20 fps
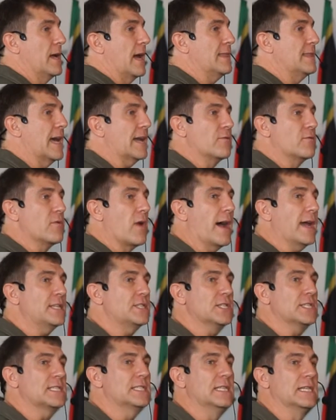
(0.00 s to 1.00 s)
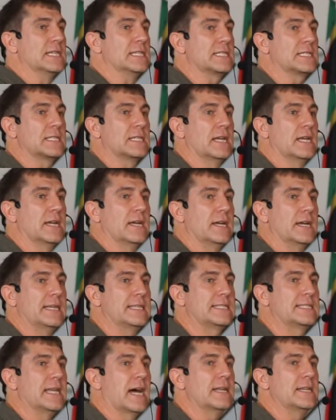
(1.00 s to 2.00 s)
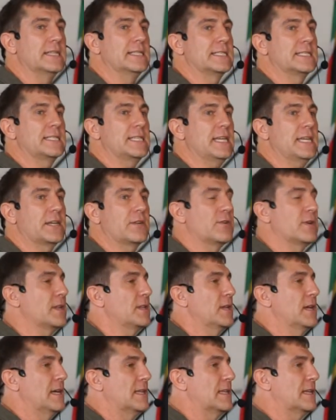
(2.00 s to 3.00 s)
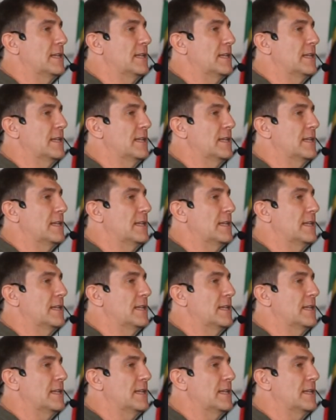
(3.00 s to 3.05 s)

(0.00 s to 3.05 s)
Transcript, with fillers: and that righteousness is done in secret,